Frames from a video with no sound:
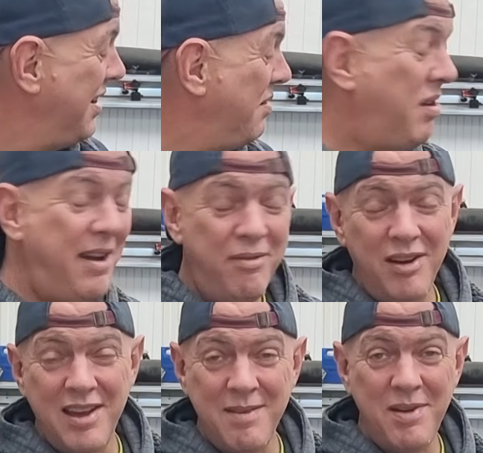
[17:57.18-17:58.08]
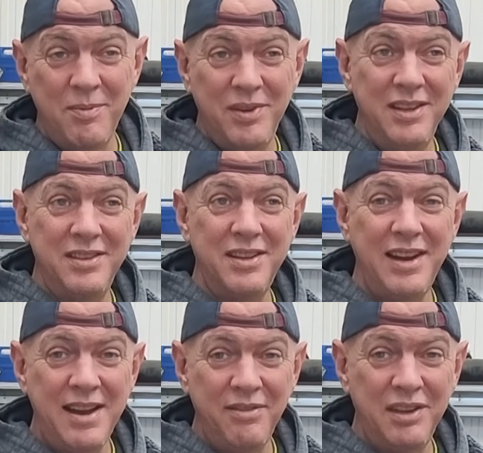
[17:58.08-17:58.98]
Whatever I come up with, it's going
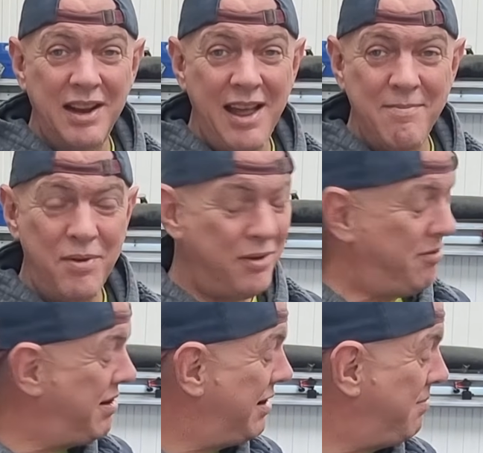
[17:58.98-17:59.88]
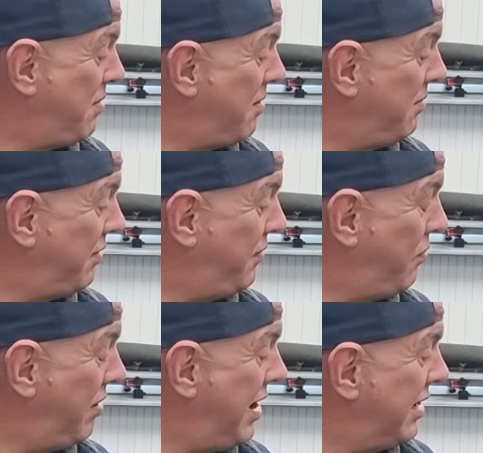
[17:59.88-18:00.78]
to have to clamp on around the bottom of the
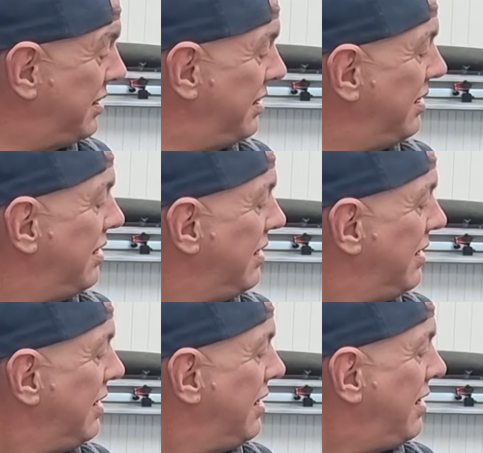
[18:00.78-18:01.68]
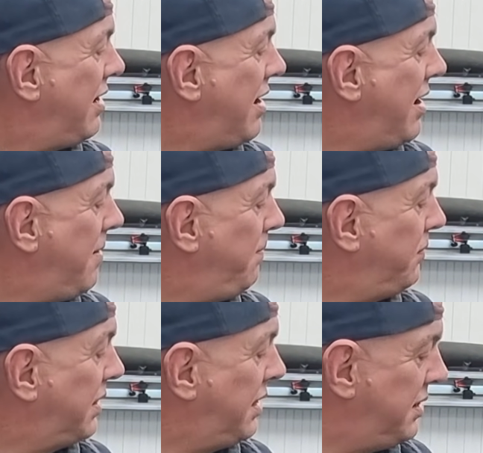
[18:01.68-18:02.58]
fork legs,
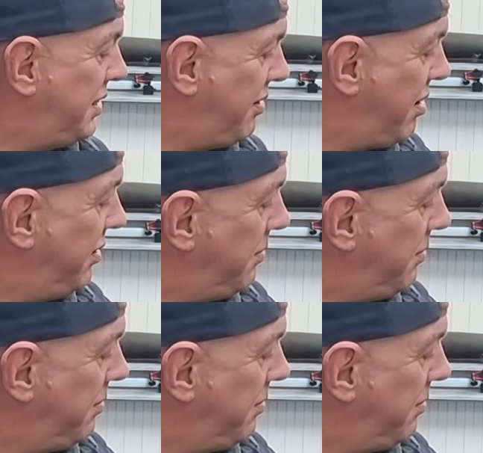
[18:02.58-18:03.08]
because there aren't the